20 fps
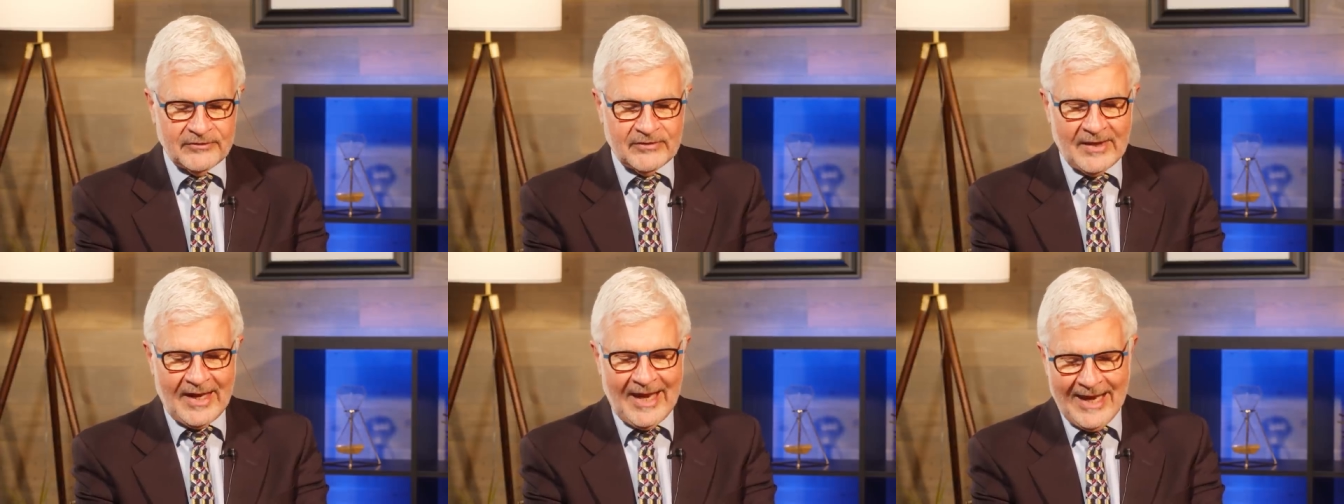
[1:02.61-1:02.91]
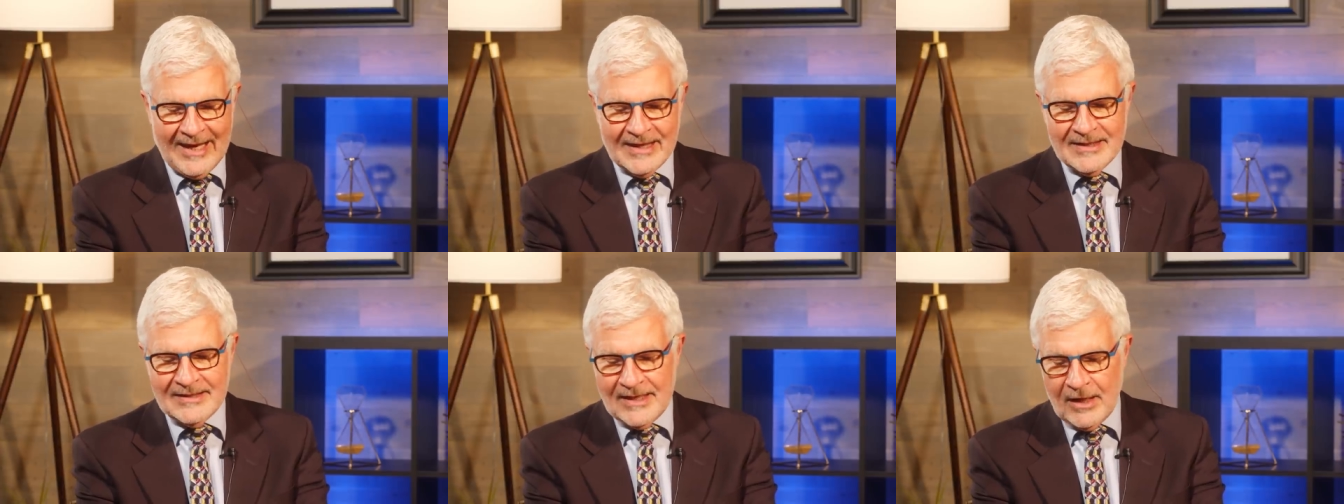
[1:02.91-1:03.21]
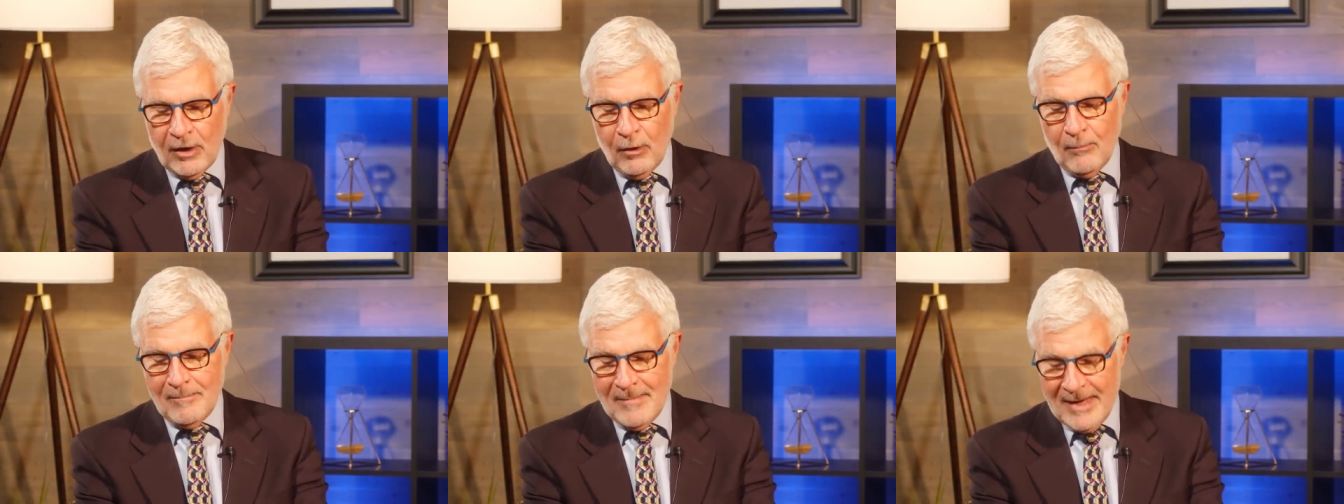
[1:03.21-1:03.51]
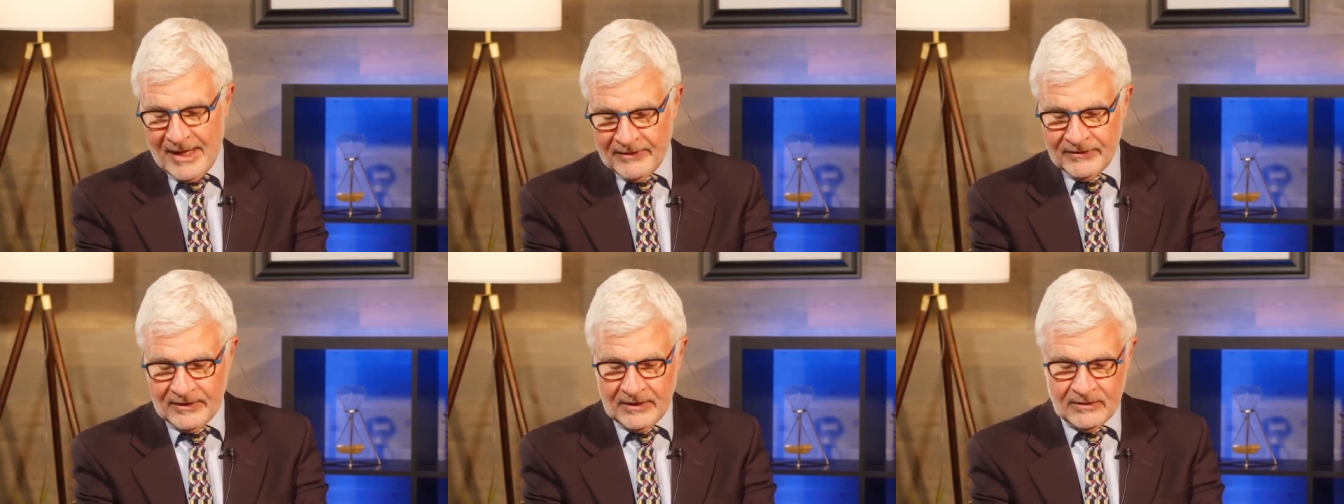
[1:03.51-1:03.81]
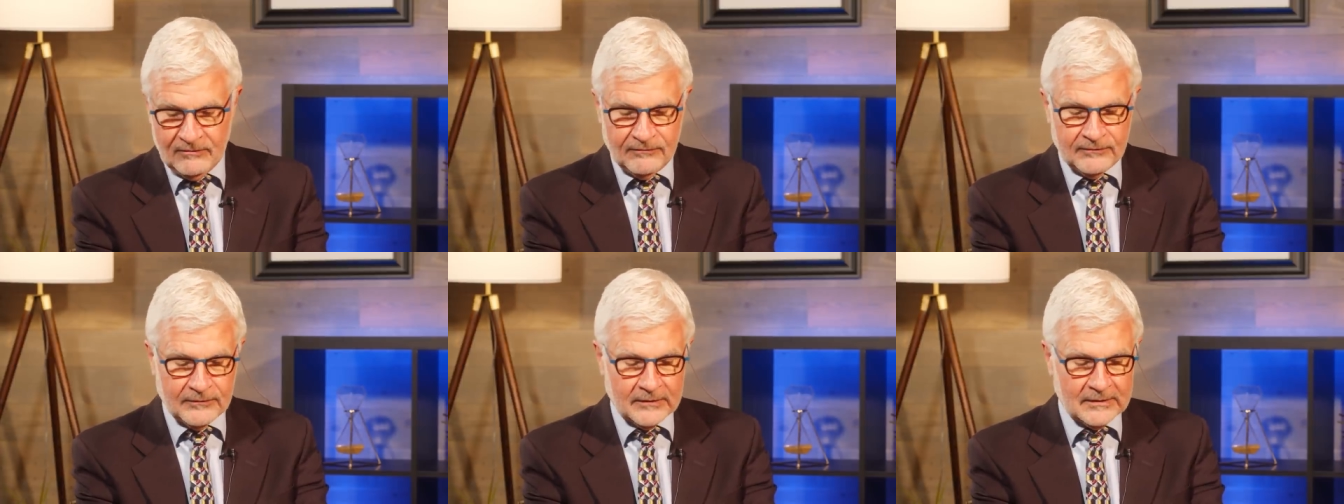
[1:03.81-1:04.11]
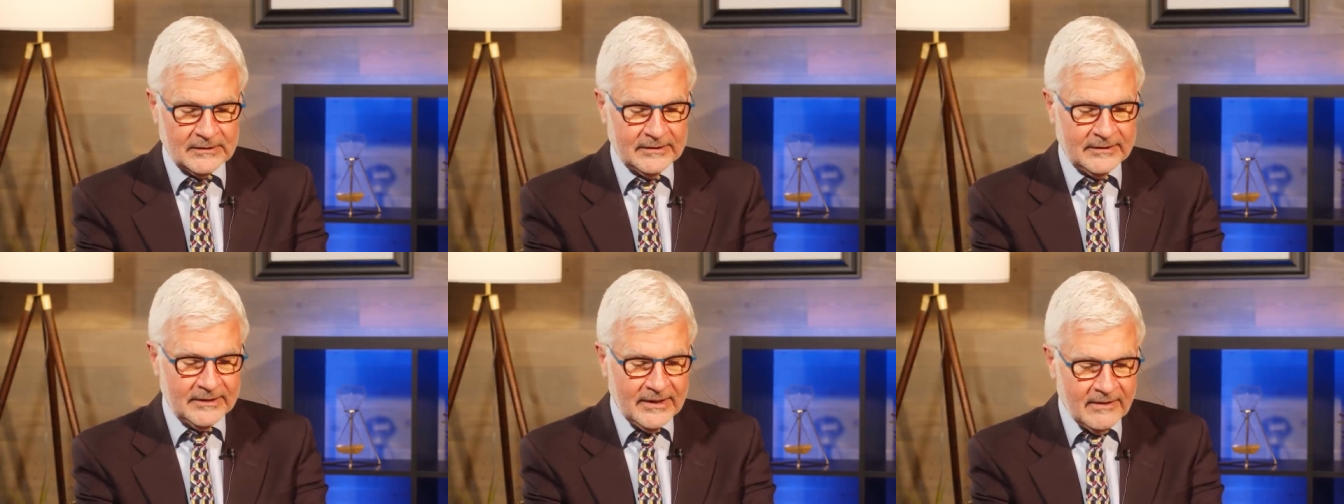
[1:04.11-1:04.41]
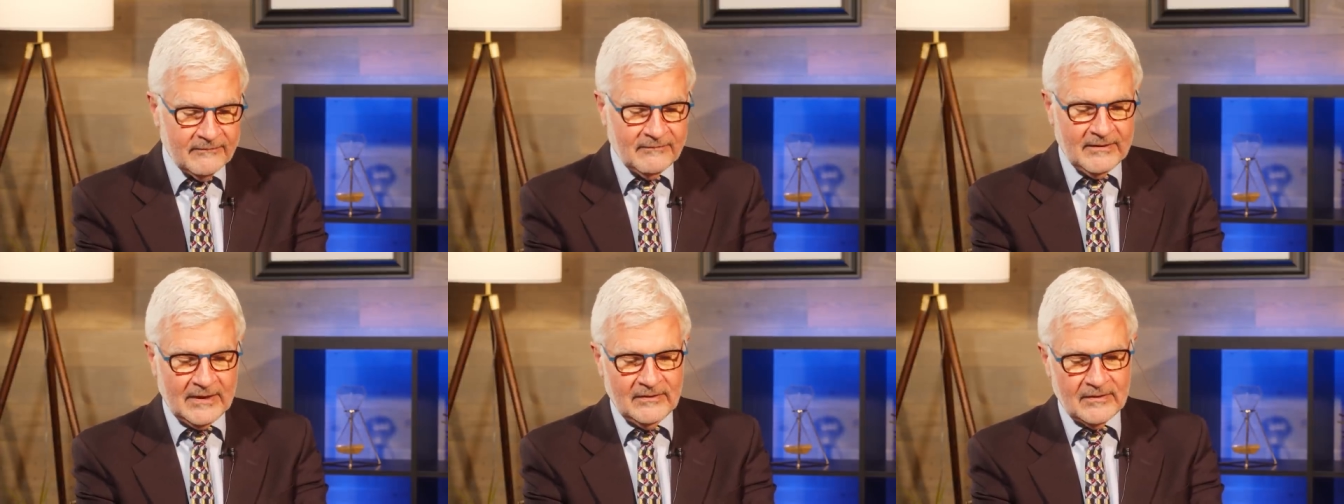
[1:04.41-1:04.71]
Handel method for
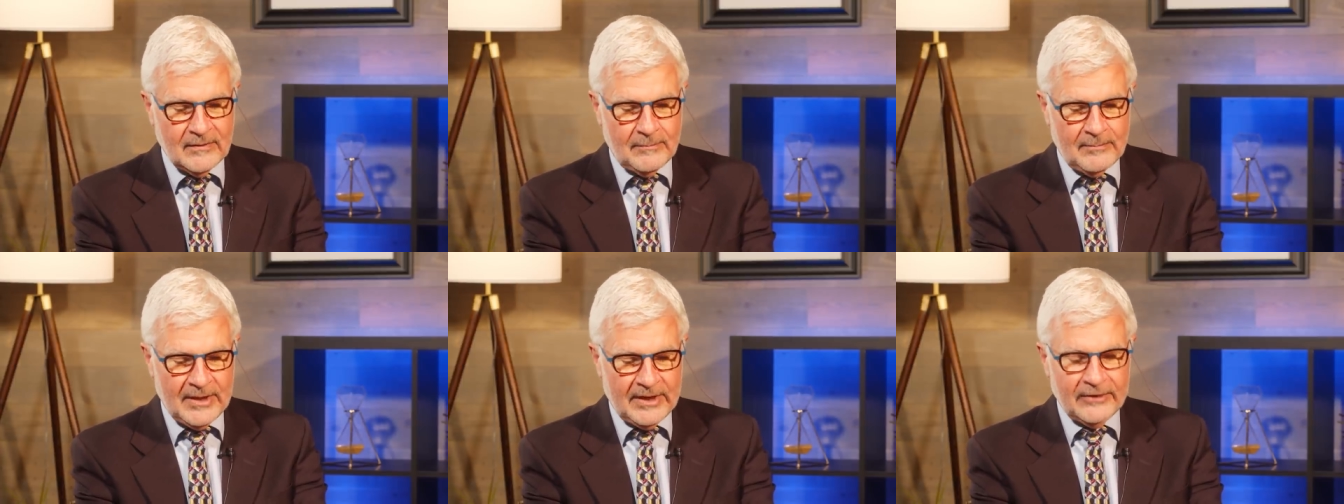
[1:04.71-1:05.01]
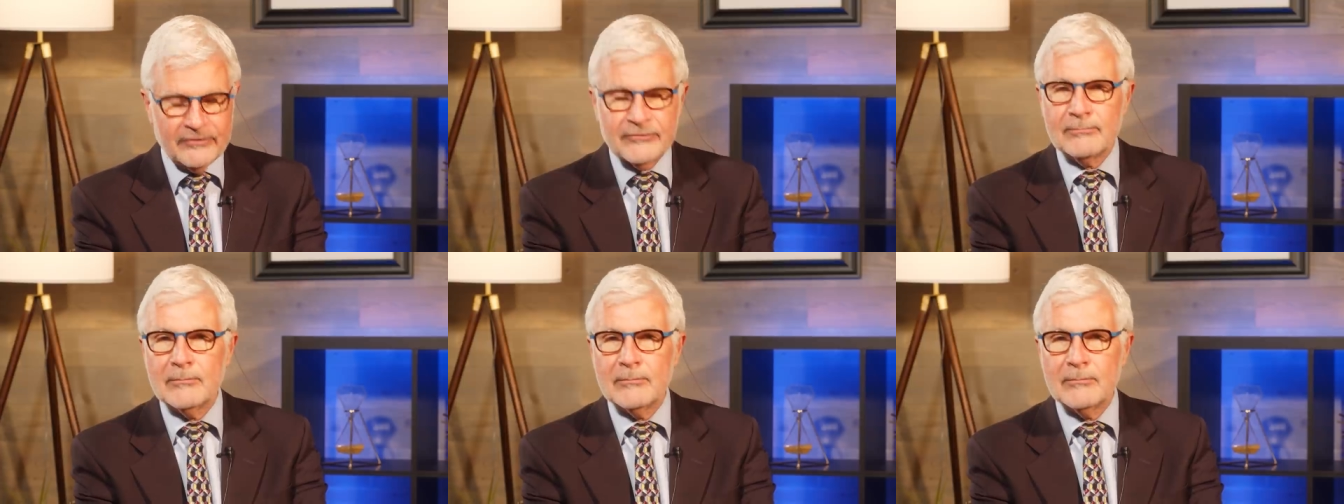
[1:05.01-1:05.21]
living the best,